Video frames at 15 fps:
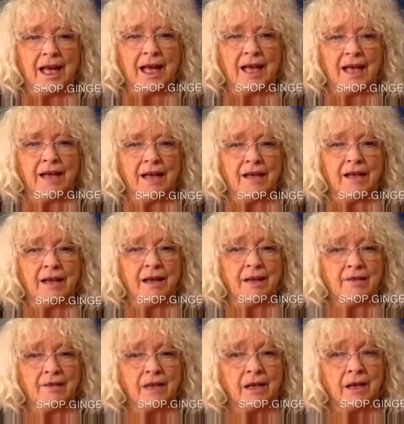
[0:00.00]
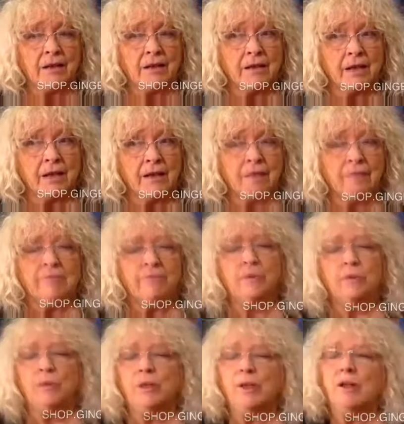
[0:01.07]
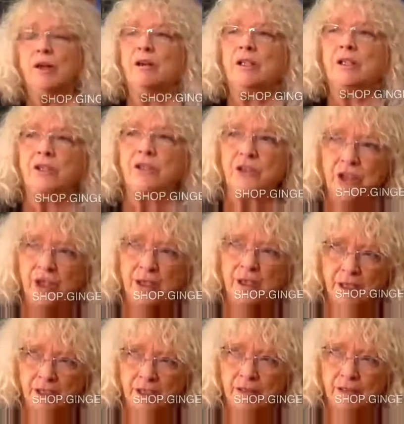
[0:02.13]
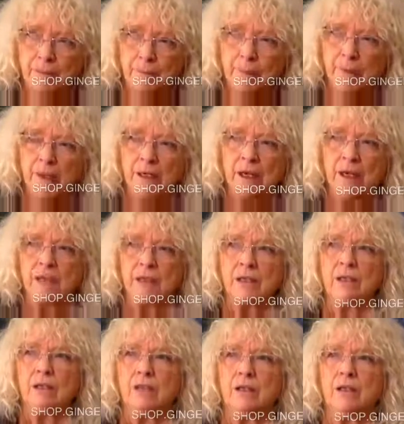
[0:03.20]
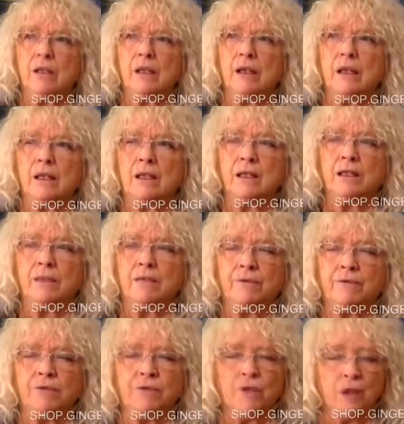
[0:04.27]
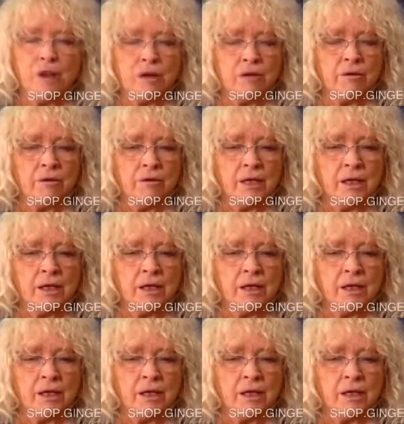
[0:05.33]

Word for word: And I have, I wouldn't call it cheating, but I, the flow